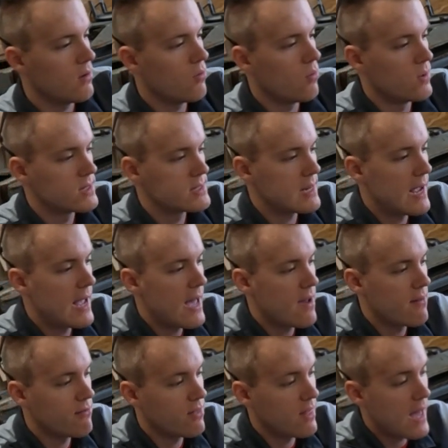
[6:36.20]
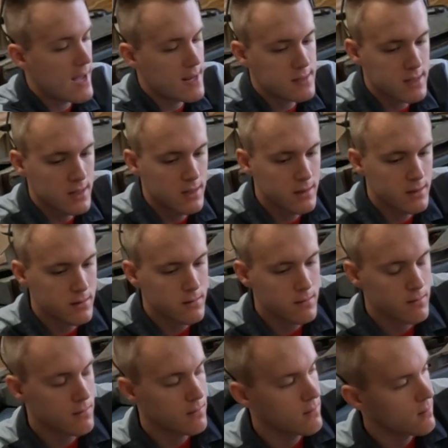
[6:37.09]
once I have that
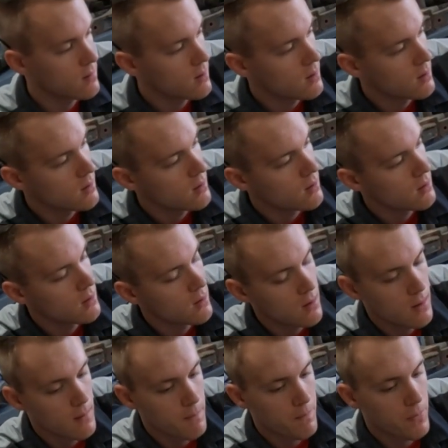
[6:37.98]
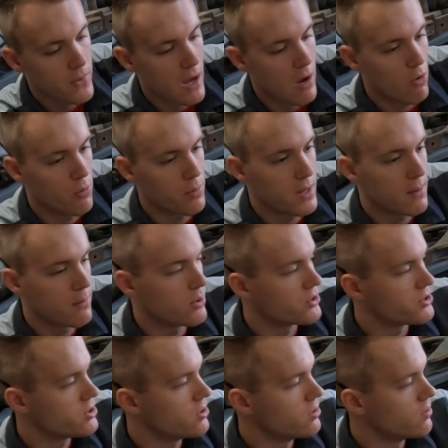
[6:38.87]
done, I will be
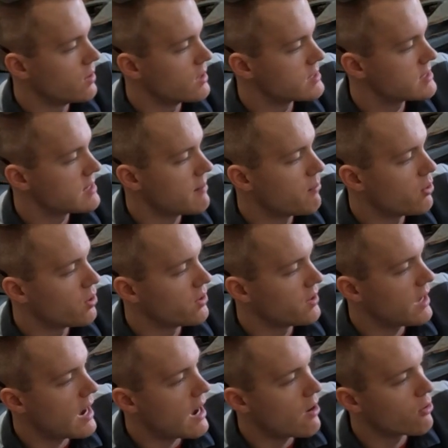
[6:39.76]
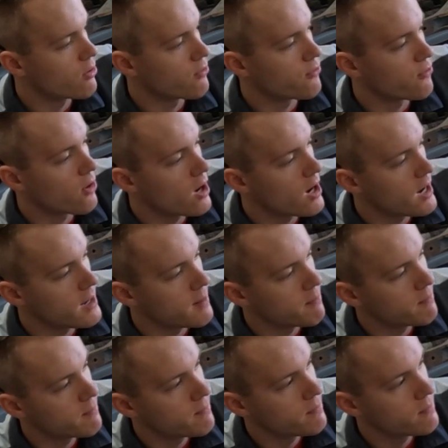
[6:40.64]
able to assemble the outer
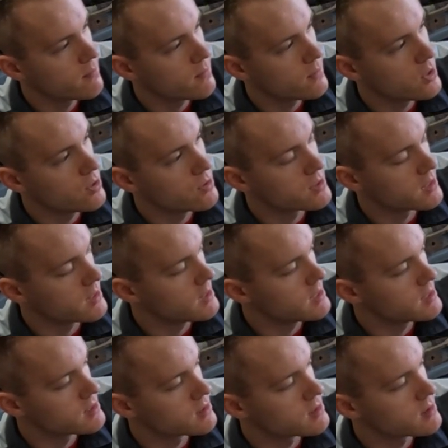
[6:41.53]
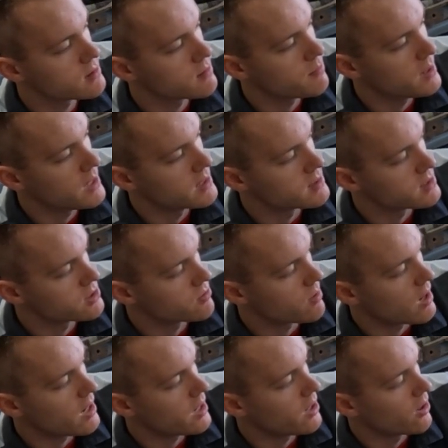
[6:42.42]
frame using these pieces
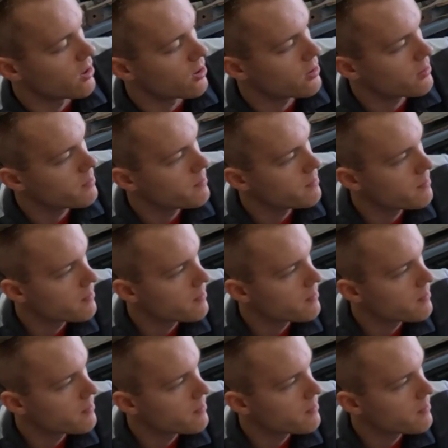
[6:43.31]
right here.